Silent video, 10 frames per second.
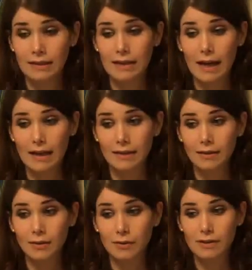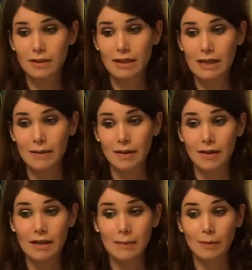that this can
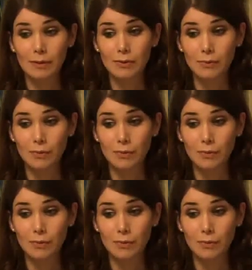enable you